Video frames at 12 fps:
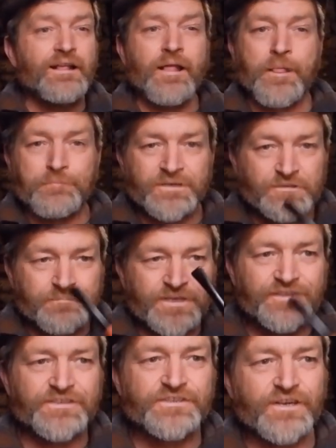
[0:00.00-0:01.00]
it must be
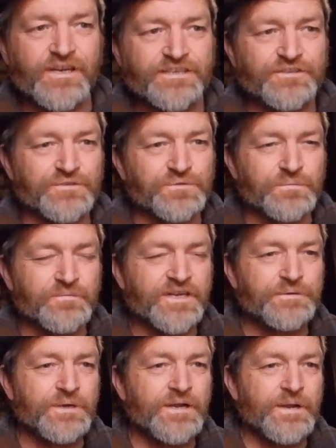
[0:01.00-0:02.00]
in the title
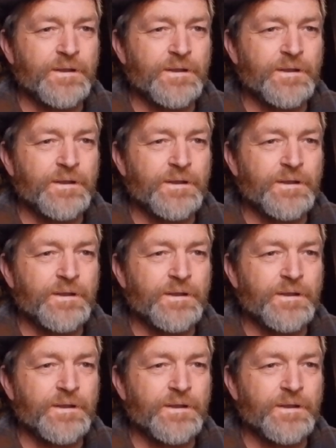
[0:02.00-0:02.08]
now.